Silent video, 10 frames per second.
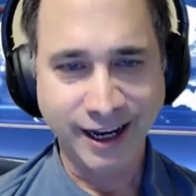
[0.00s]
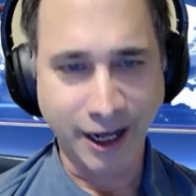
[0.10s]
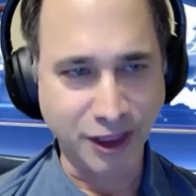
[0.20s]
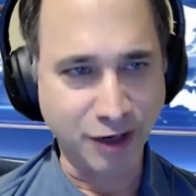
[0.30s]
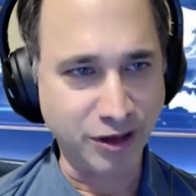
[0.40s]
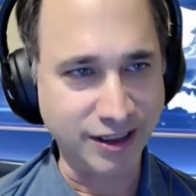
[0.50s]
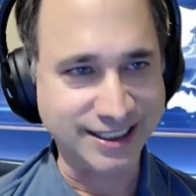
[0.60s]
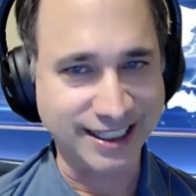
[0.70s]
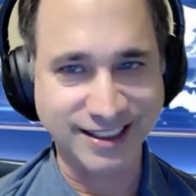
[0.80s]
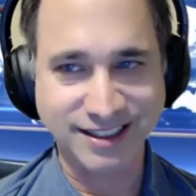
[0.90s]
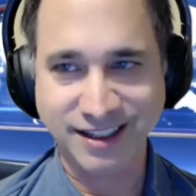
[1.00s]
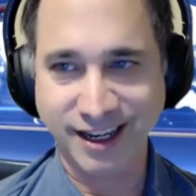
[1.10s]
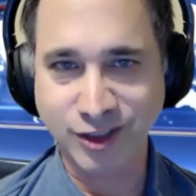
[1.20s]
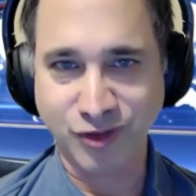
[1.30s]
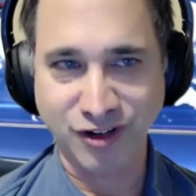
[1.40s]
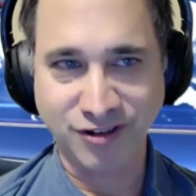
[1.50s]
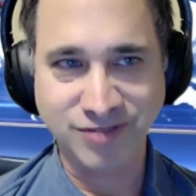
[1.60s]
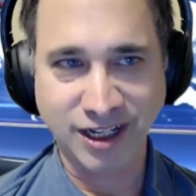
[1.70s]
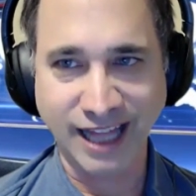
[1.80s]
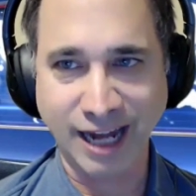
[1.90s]
I think really sets the stage for
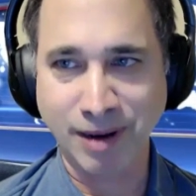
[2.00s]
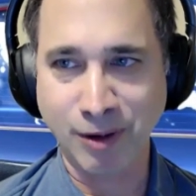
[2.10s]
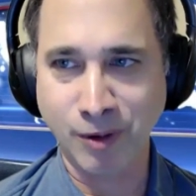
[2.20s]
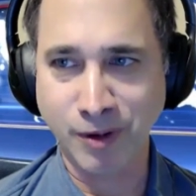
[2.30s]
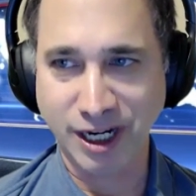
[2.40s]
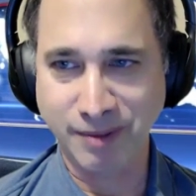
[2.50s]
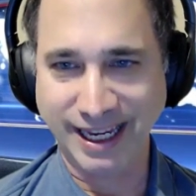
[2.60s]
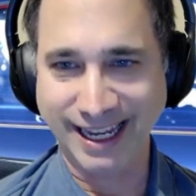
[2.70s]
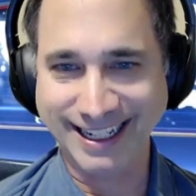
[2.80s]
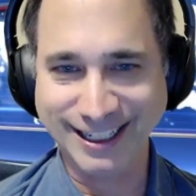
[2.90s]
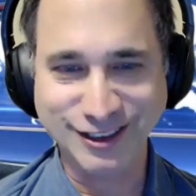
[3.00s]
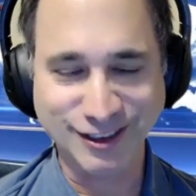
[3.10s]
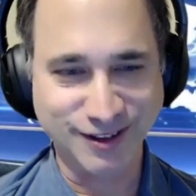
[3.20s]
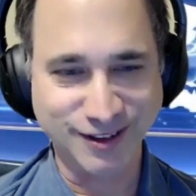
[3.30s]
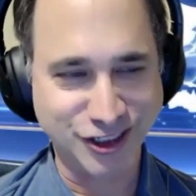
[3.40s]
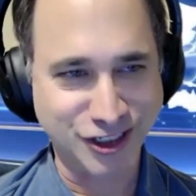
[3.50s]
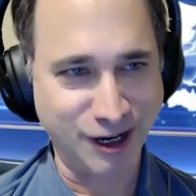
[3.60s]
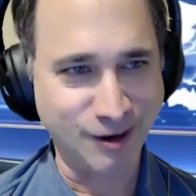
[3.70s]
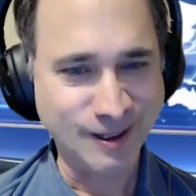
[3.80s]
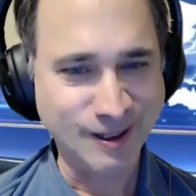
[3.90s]
a lot about what we're going to be getting into on this
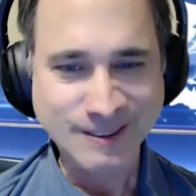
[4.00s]
show.